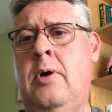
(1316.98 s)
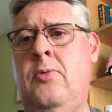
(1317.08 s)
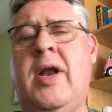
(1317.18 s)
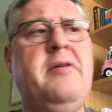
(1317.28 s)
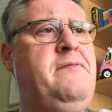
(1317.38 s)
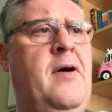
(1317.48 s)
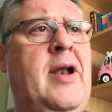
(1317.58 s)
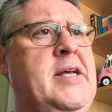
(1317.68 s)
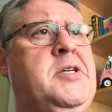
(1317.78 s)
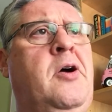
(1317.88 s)
We're going to have far
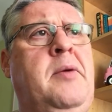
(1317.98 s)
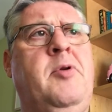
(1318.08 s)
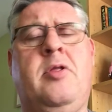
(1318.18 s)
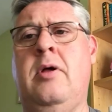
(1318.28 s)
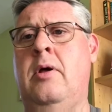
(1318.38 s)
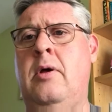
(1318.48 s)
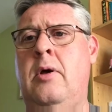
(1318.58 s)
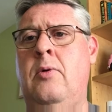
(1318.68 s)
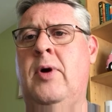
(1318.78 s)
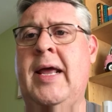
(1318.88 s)
less arguments.
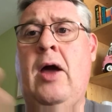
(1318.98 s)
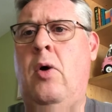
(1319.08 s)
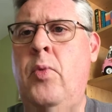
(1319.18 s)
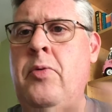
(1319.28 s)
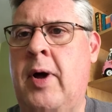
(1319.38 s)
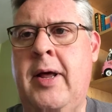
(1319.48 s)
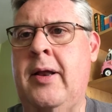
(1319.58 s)
We're going to get on with one